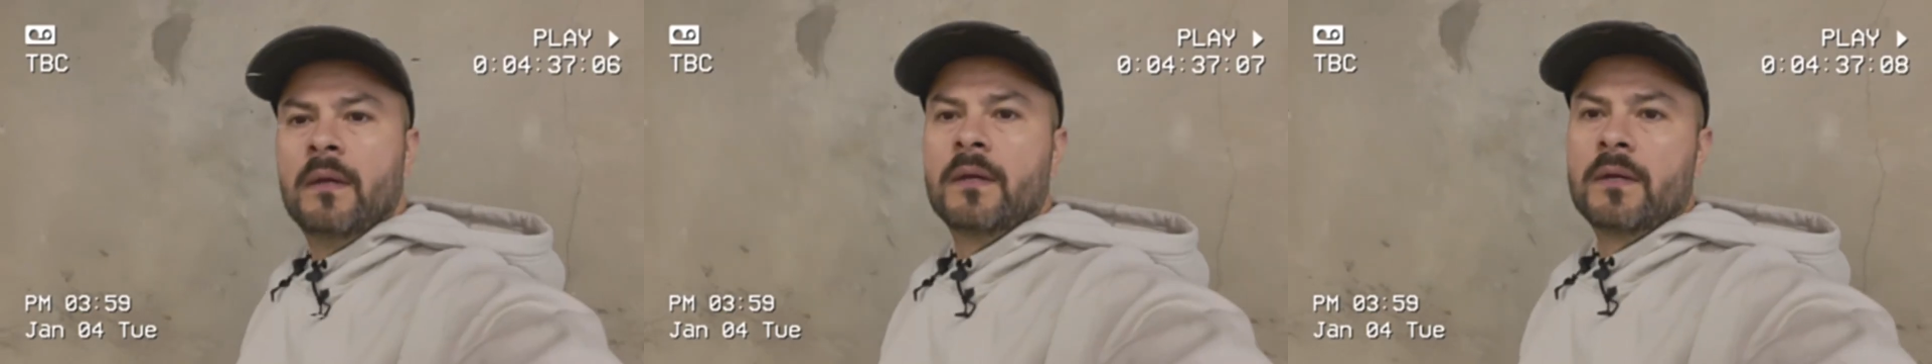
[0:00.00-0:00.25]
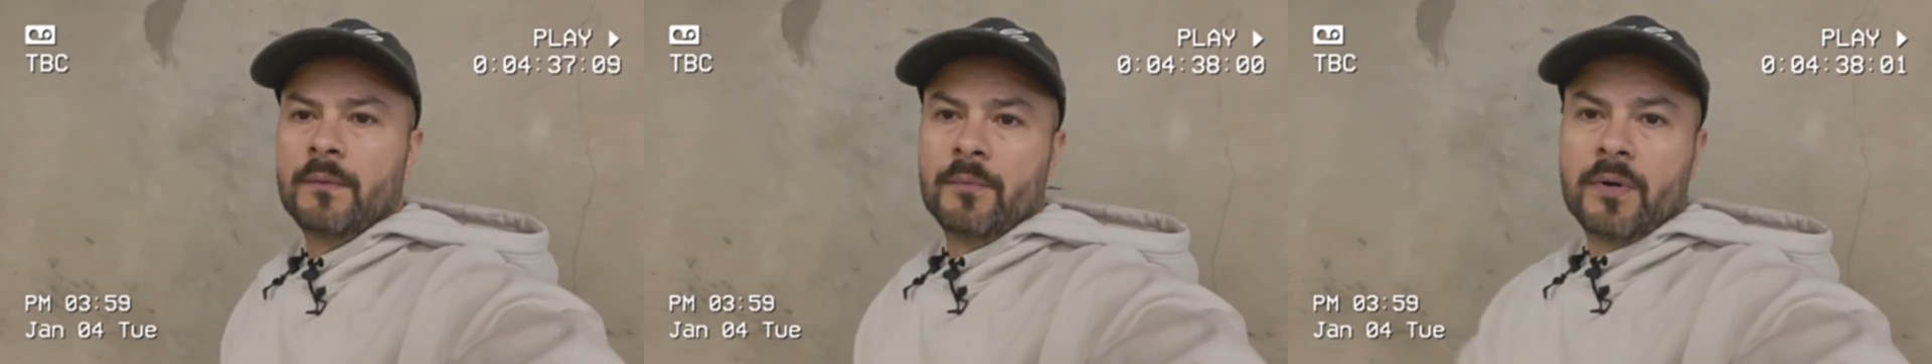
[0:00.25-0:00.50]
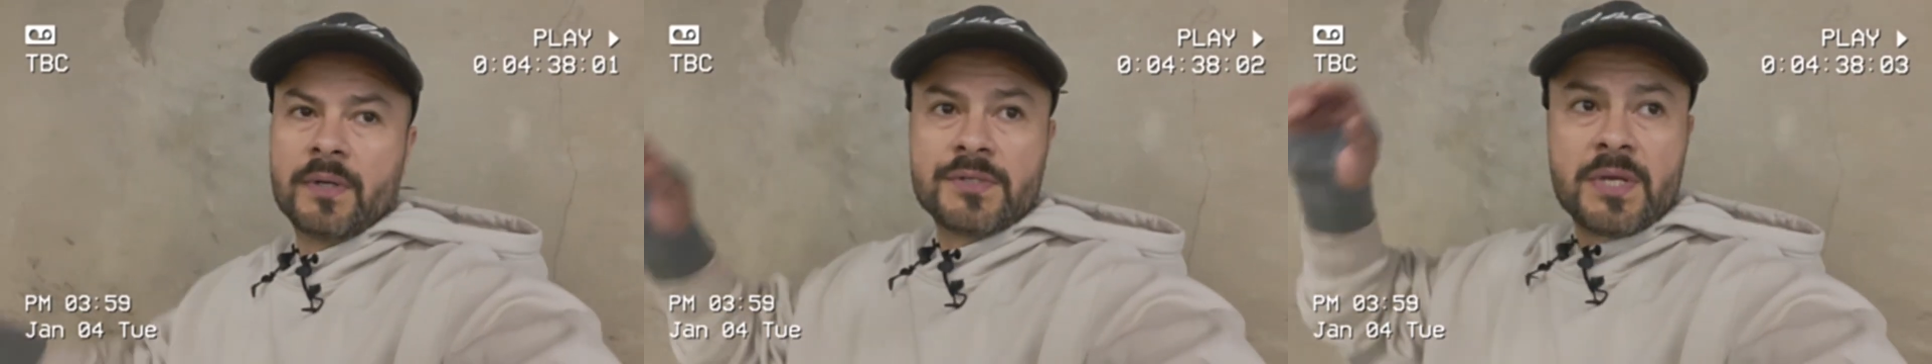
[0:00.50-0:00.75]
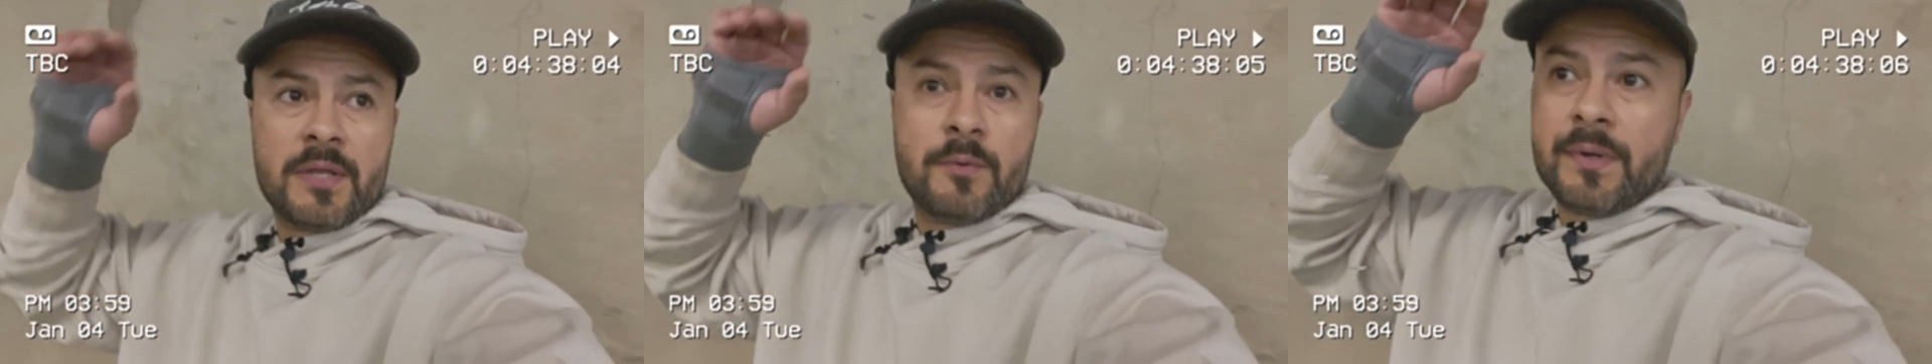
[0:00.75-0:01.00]
Good morning,
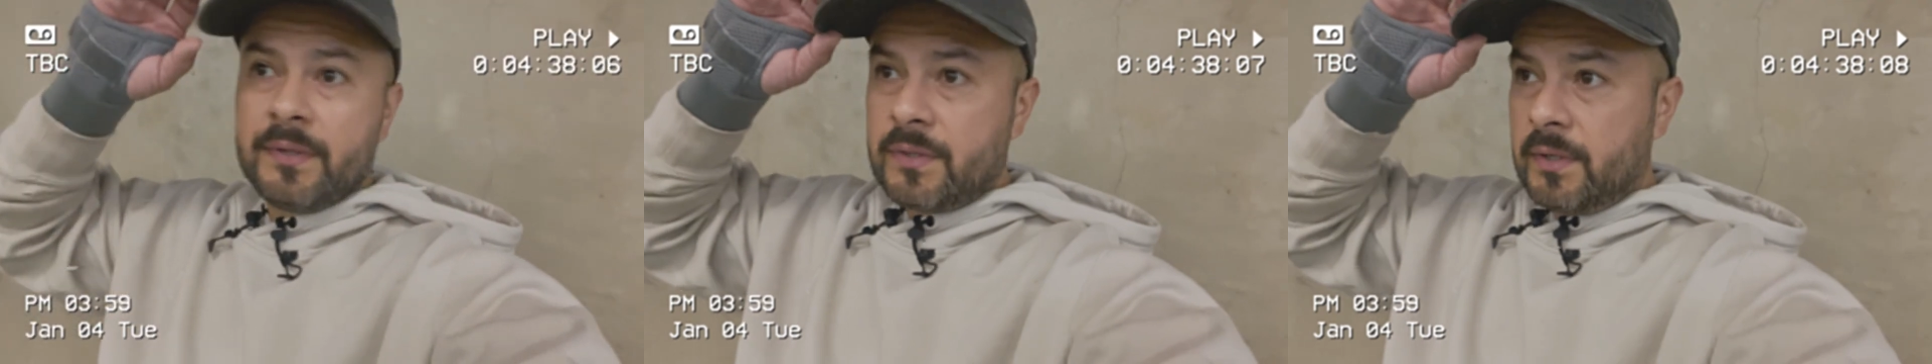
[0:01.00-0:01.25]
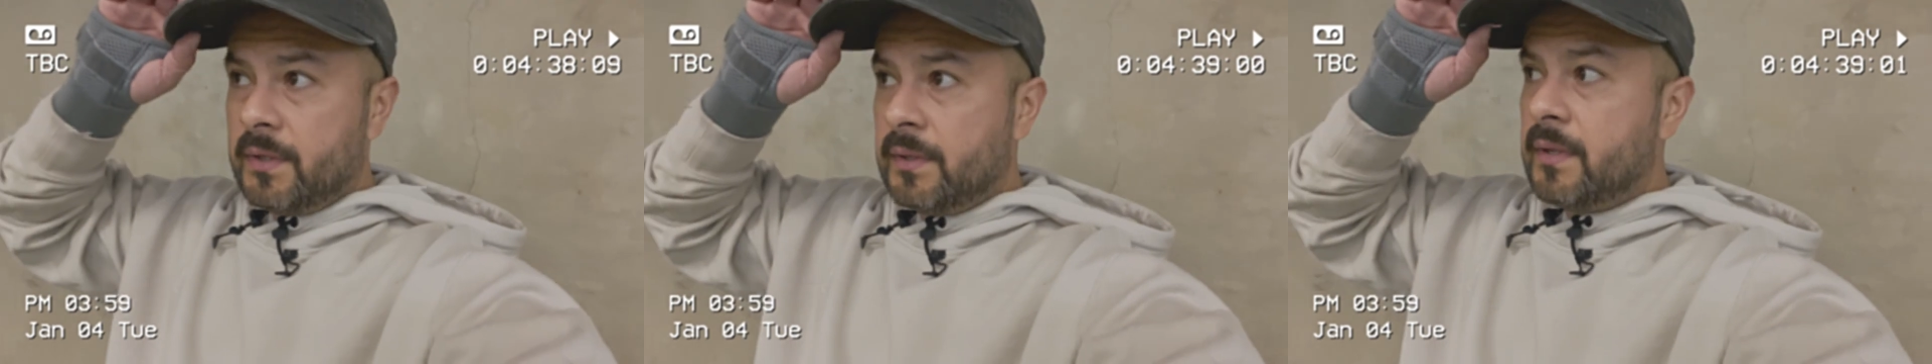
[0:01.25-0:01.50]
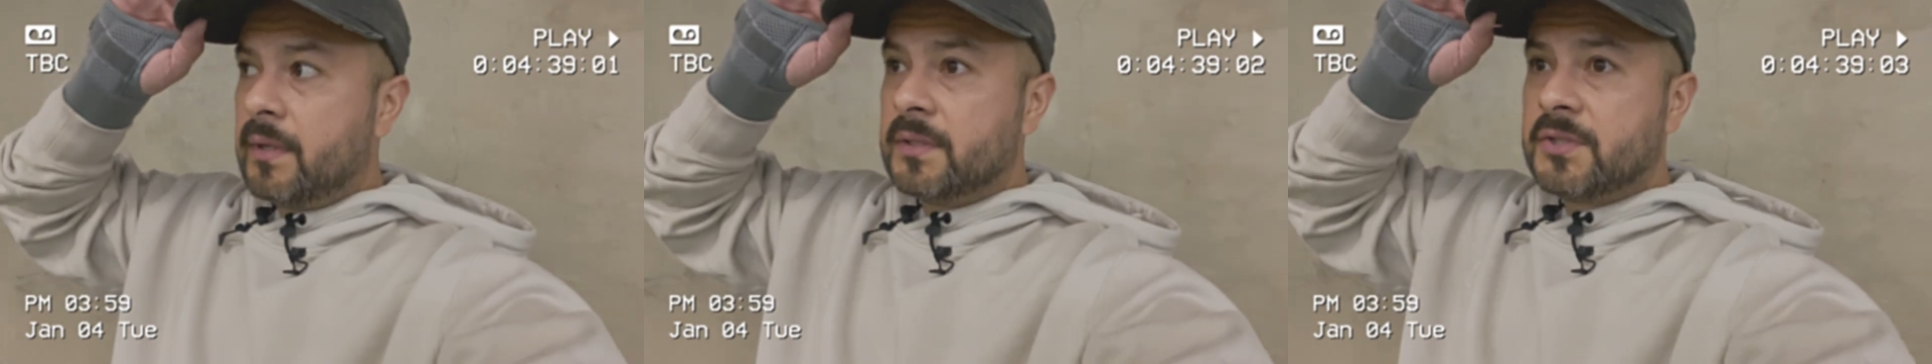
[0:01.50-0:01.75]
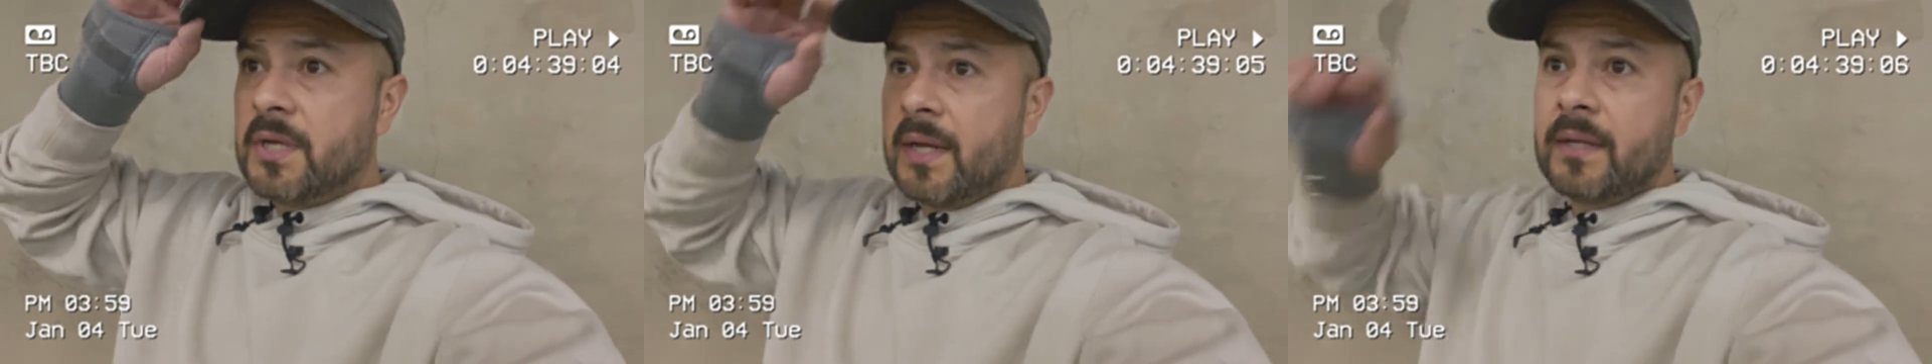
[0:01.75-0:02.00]
January
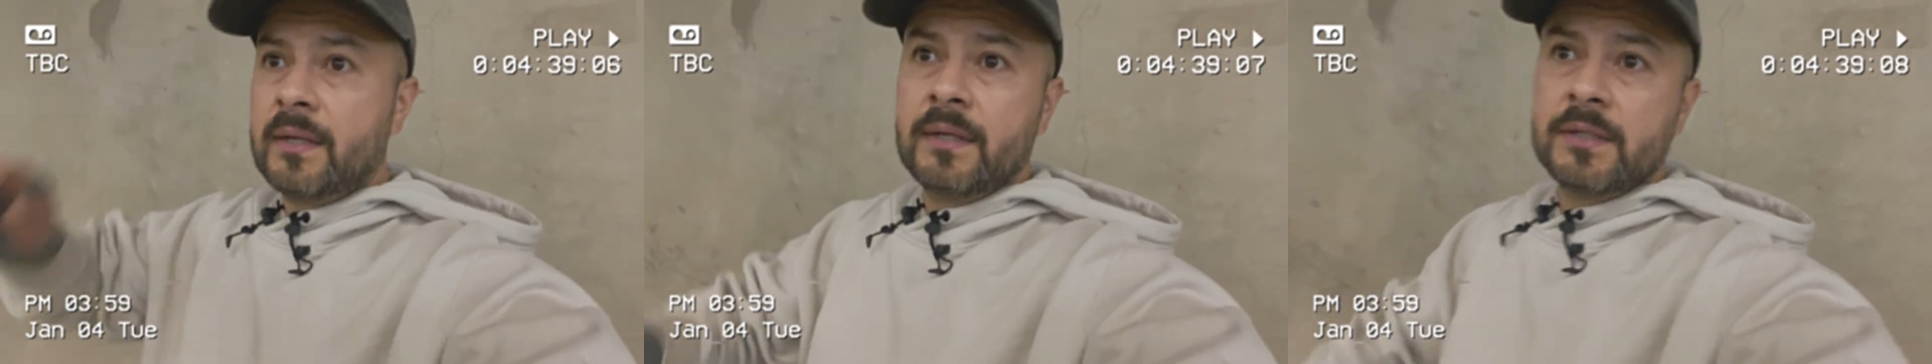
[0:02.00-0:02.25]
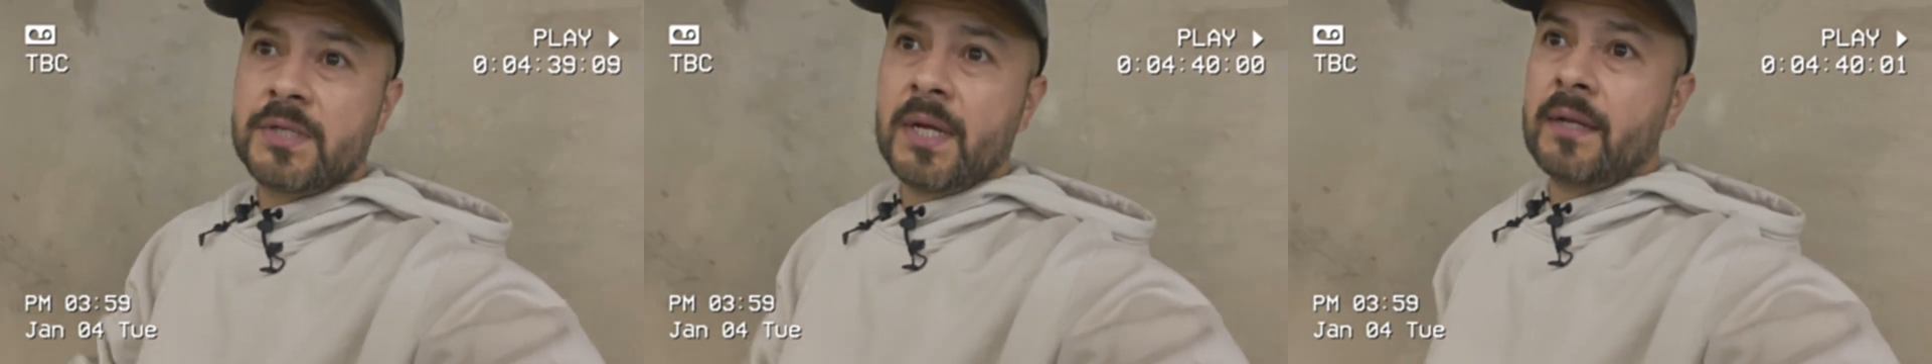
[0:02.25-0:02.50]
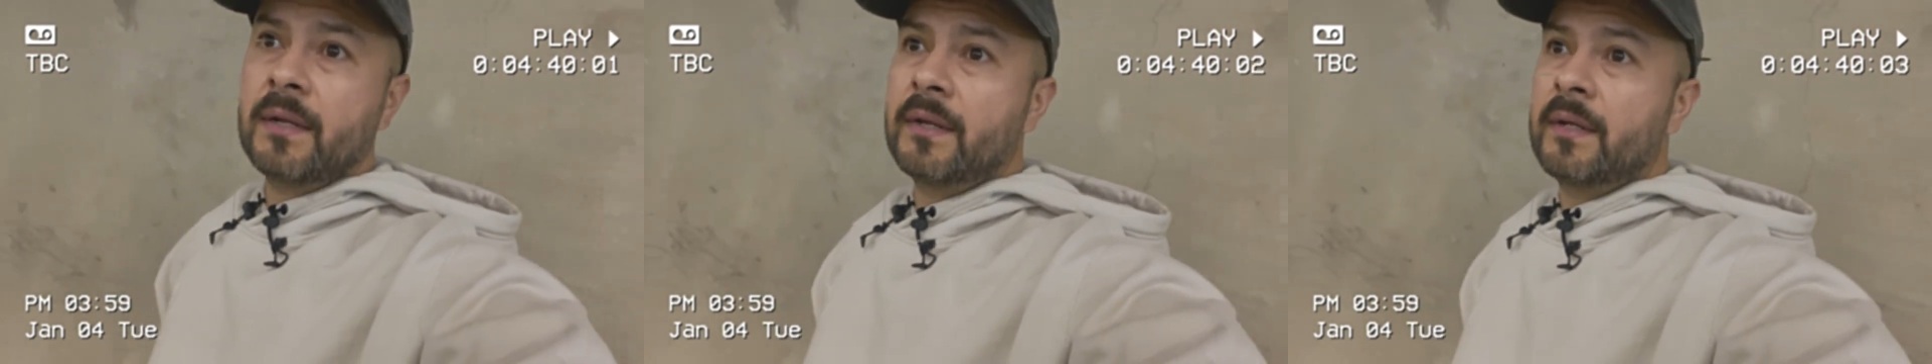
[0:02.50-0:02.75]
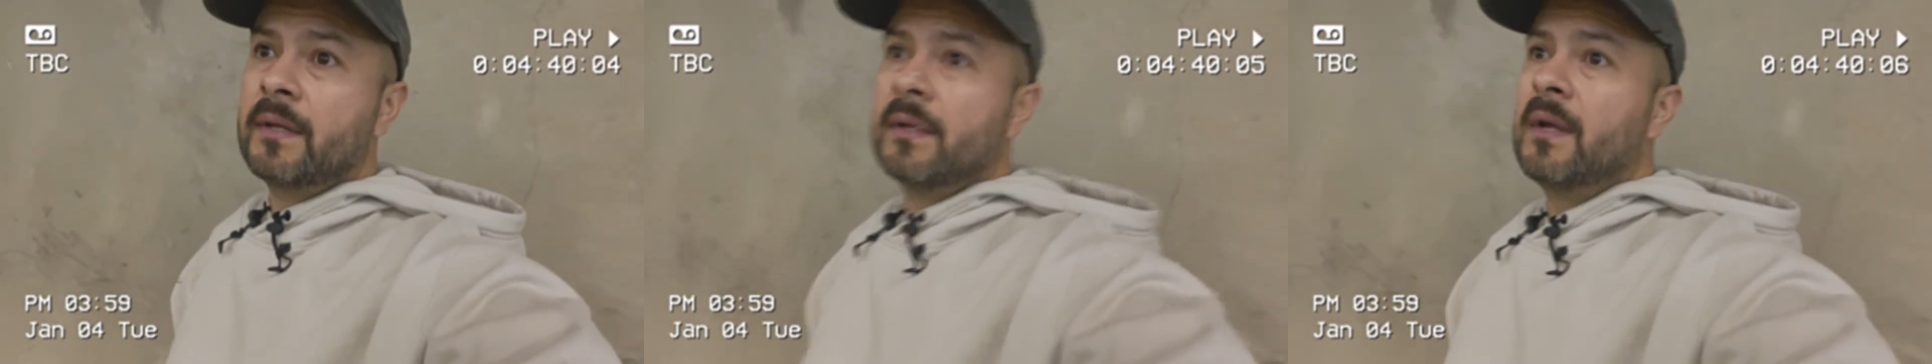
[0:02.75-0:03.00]
3rd. Checking in, checking
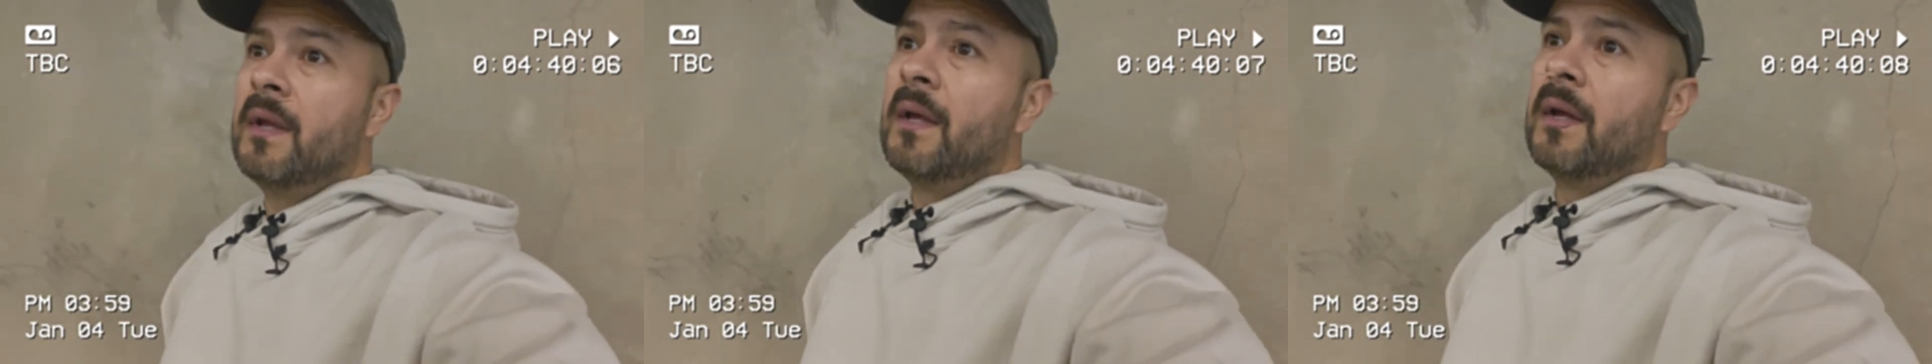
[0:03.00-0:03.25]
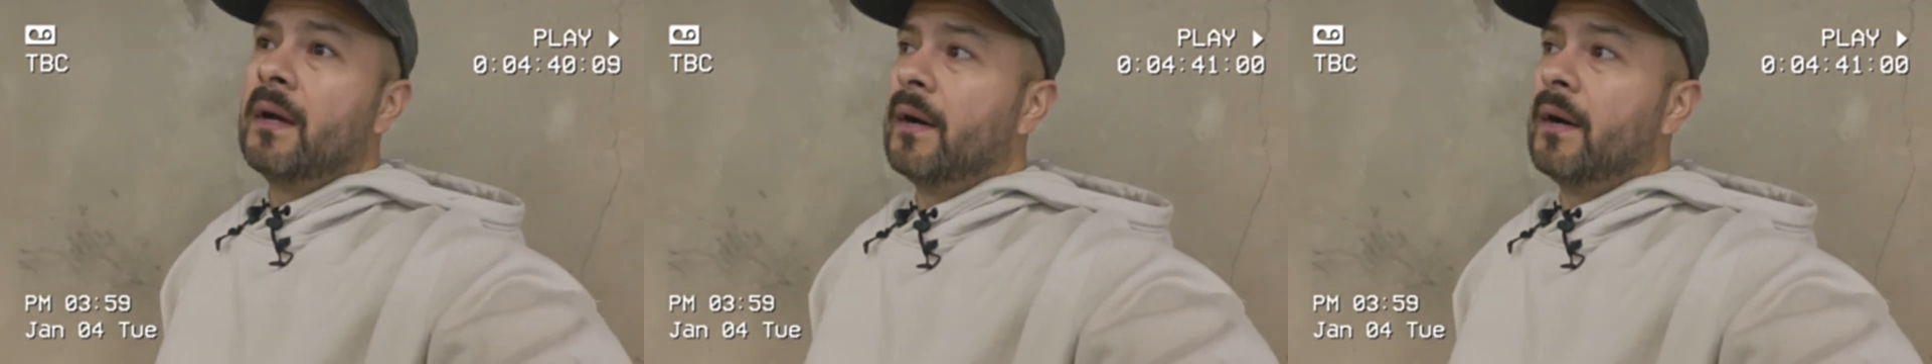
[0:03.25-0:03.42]
in.